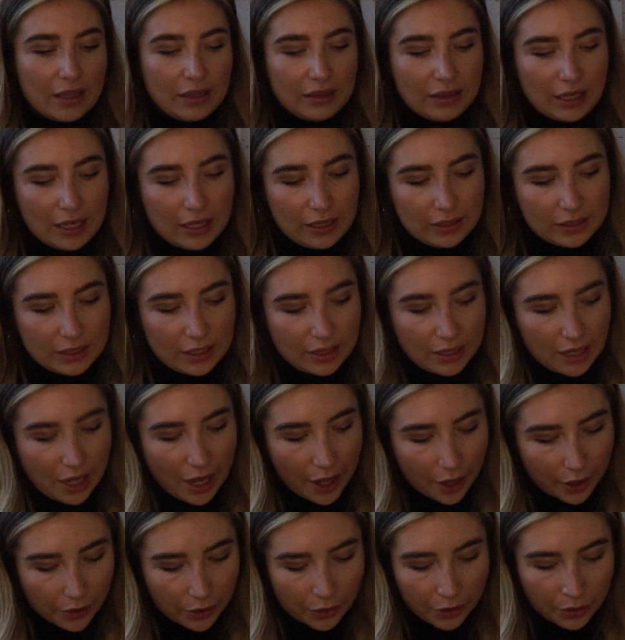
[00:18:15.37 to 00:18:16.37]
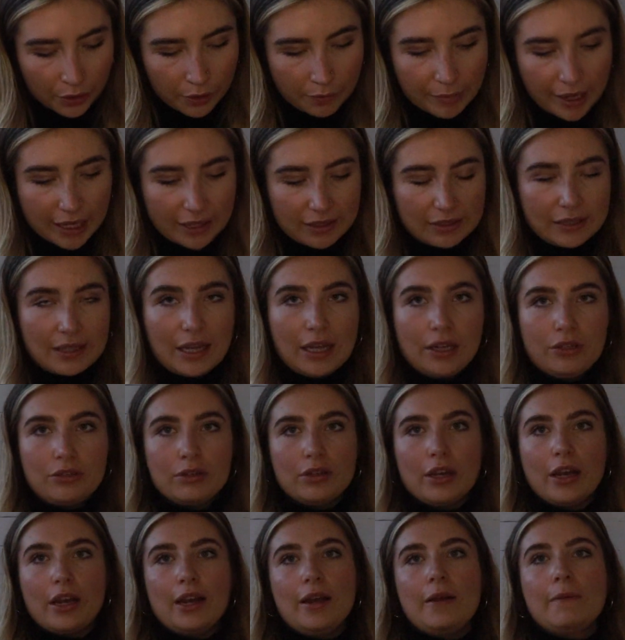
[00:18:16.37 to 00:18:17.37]
things in the home,
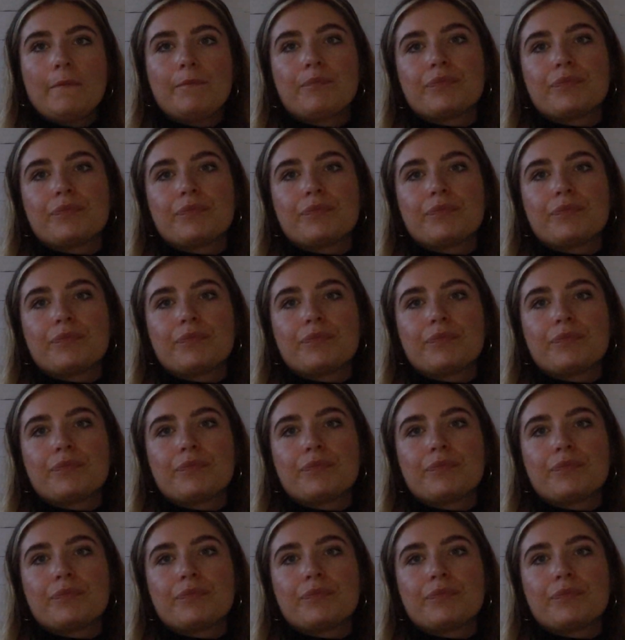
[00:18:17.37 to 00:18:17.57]
etc.